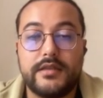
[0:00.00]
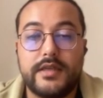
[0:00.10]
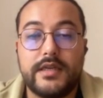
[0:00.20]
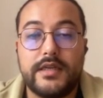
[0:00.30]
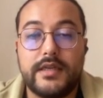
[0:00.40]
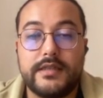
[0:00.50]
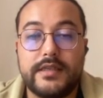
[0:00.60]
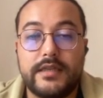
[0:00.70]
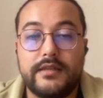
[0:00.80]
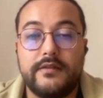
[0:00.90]
they are
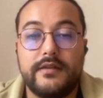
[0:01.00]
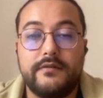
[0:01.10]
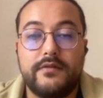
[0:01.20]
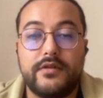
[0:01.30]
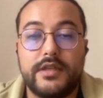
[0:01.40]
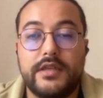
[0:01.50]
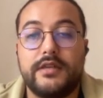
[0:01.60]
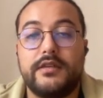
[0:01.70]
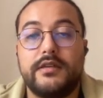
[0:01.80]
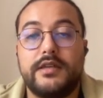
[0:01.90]
exactly working
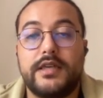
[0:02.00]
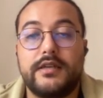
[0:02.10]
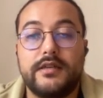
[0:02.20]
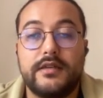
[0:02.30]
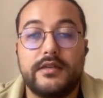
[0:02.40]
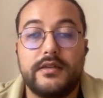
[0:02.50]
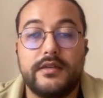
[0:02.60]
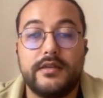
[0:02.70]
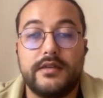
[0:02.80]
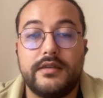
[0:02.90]
like
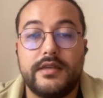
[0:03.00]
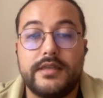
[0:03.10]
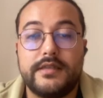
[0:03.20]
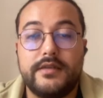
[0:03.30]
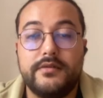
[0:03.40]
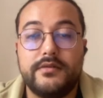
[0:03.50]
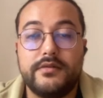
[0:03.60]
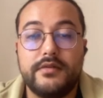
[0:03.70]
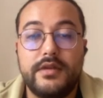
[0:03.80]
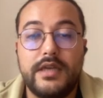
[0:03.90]

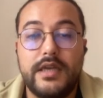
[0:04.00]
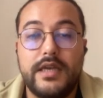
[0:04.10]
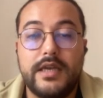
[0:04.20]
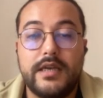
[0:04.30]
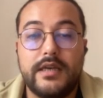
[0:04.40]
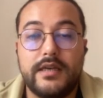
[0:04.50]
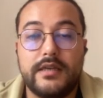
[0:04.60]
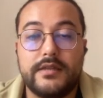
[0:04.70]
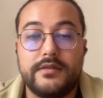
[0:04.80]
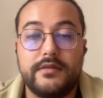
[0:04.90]
SKUs.
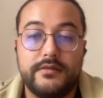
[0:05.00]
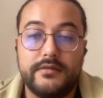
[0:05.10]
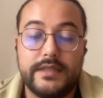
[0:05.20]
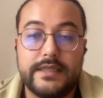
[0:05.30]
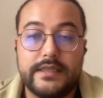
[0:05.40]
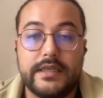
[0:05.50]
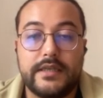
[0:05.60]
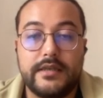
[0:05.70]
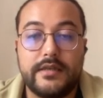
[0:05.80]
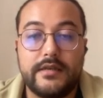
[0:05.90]
So let's
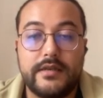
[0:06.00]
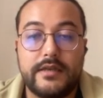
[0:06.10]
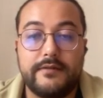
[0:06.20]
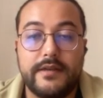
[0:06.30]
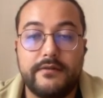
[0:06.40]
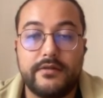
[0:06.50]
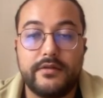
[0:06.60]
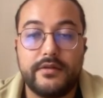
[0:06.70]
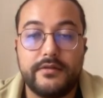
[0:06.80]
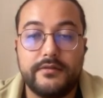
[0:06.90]
check how they work.